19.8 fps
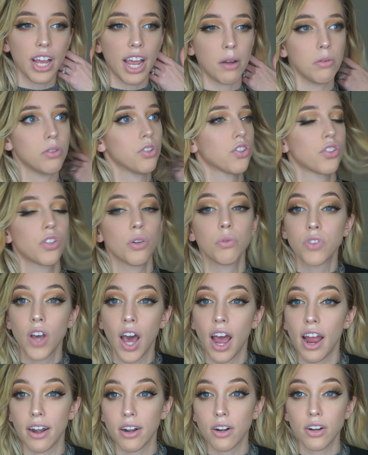I was just so
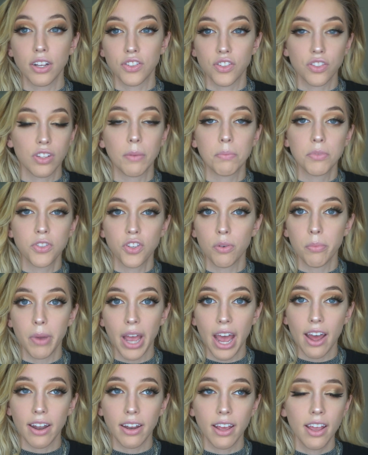tired. I slept so
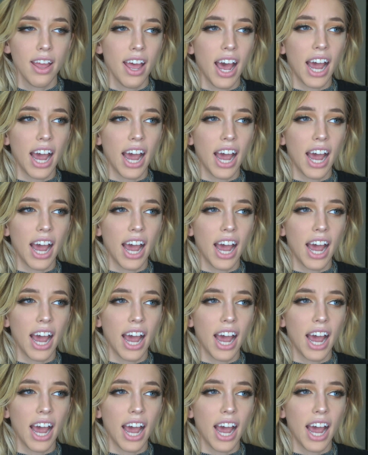bad.